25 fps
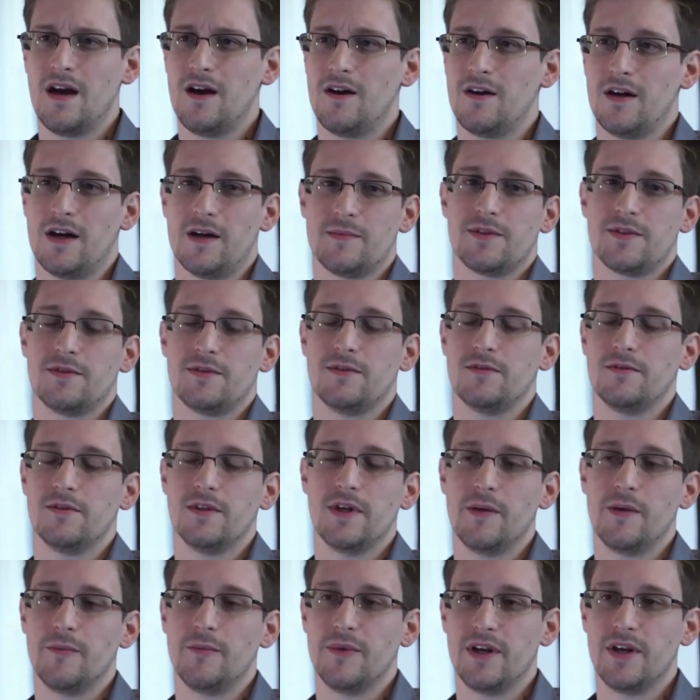Oh,
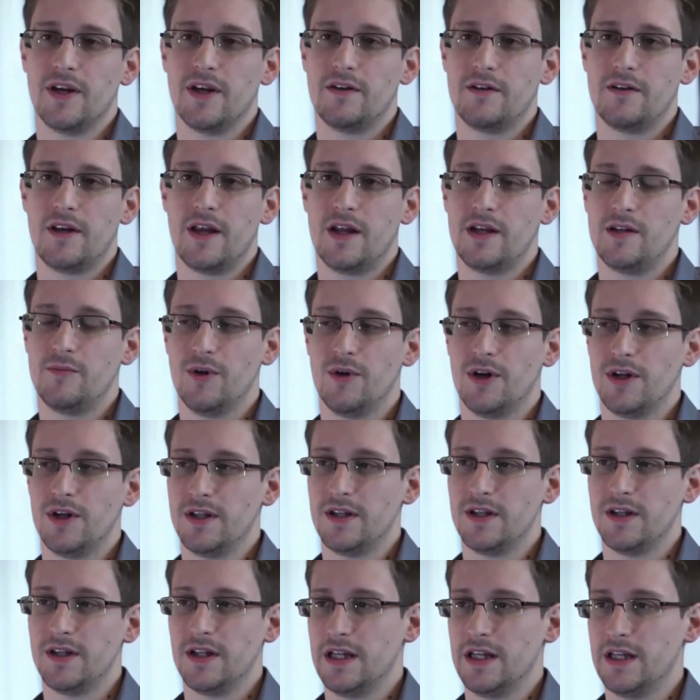absolutely. I mean,
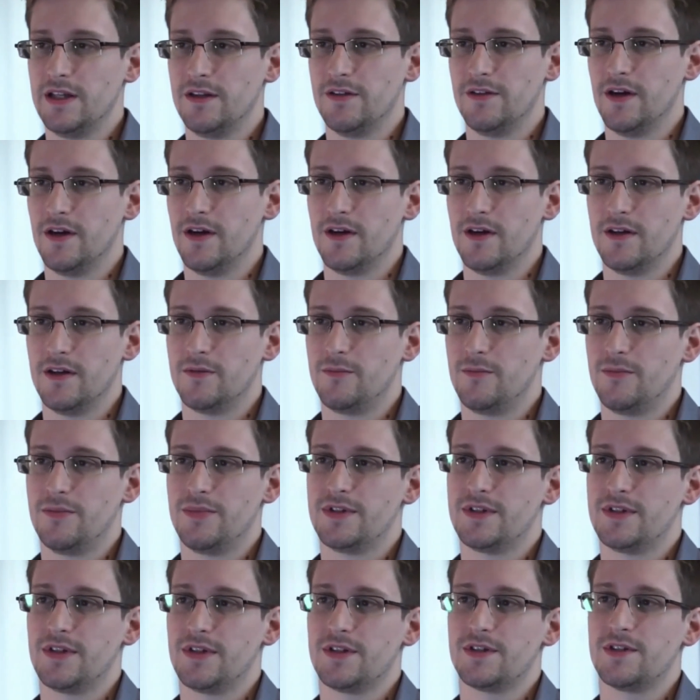anybody in the
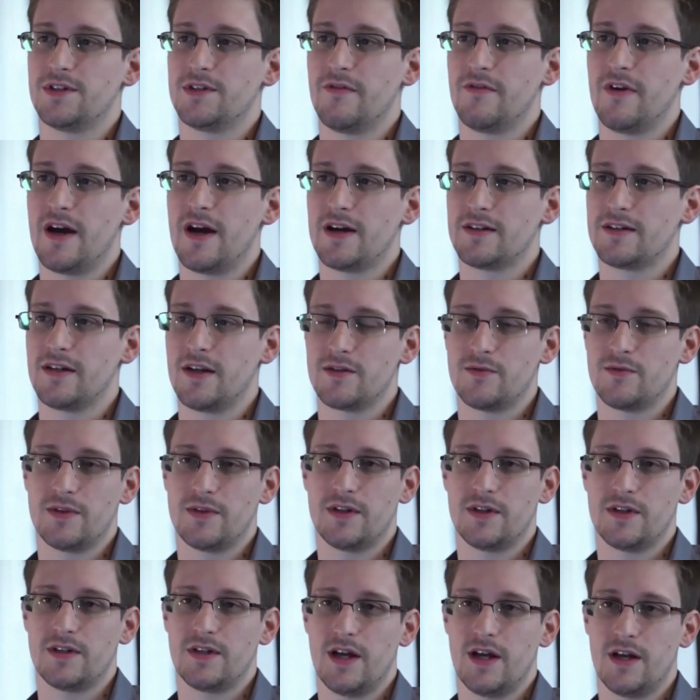positions of access
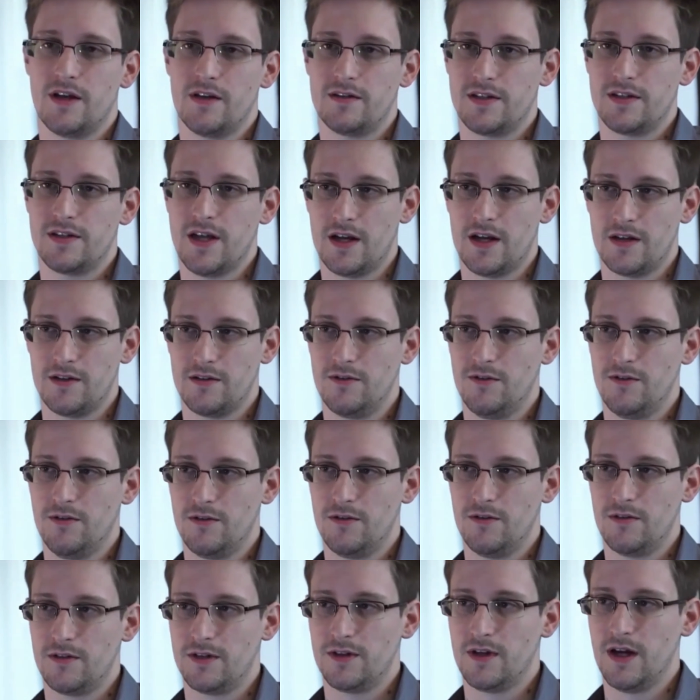with the
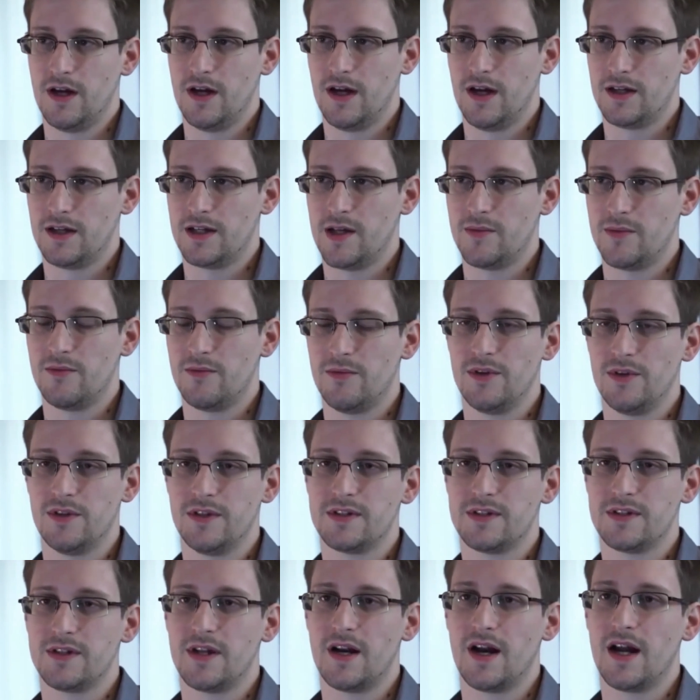technical
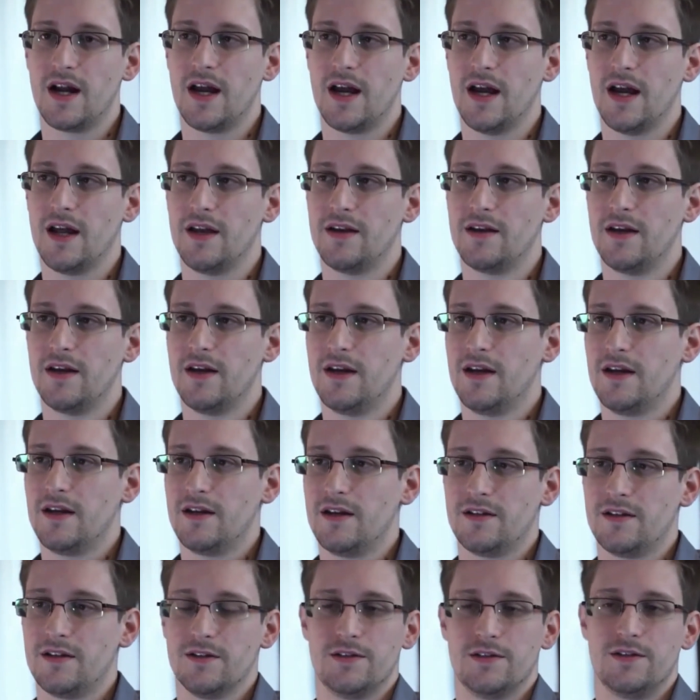capabilities that I had
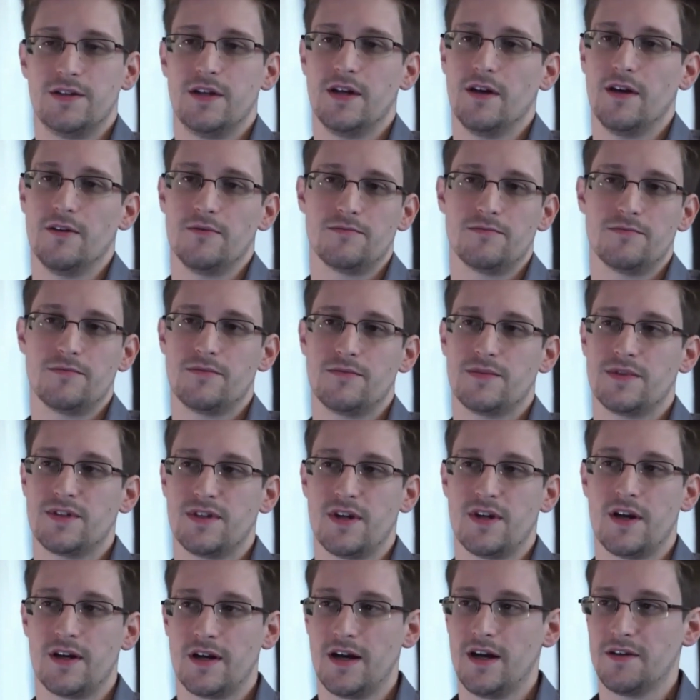could,
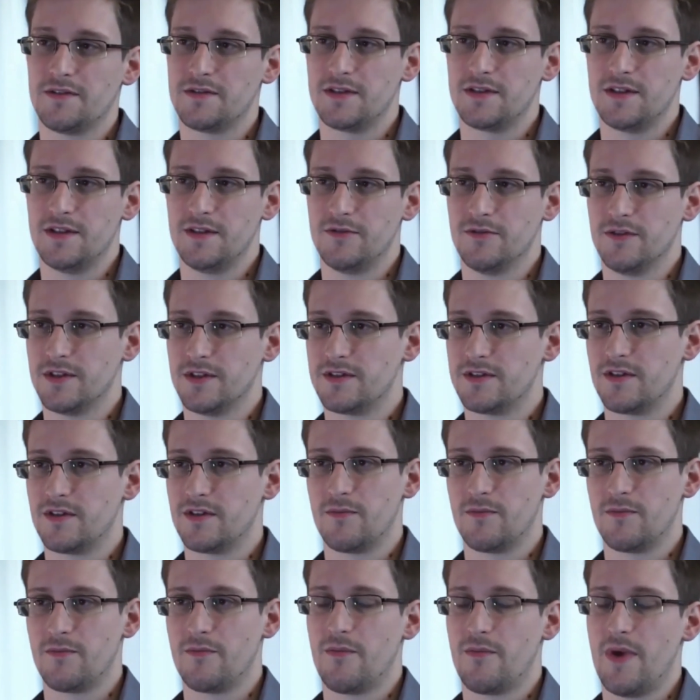suck out
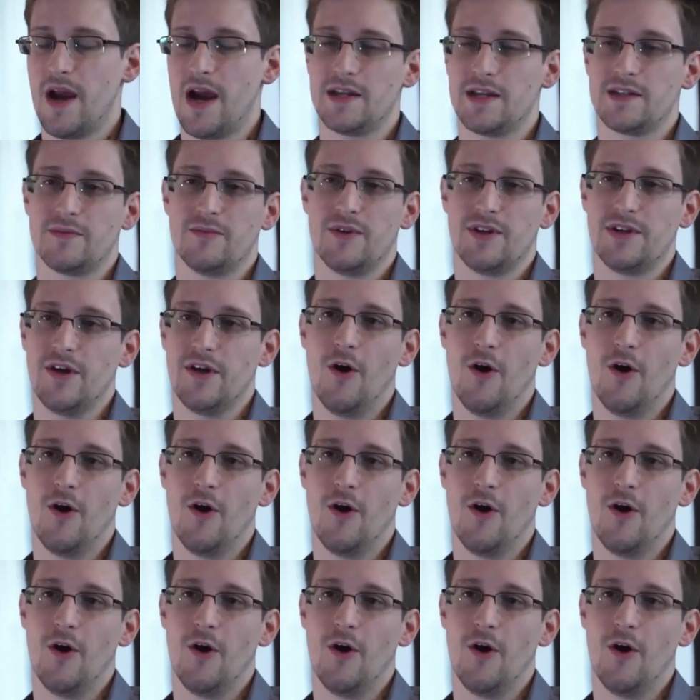secrets, pass them on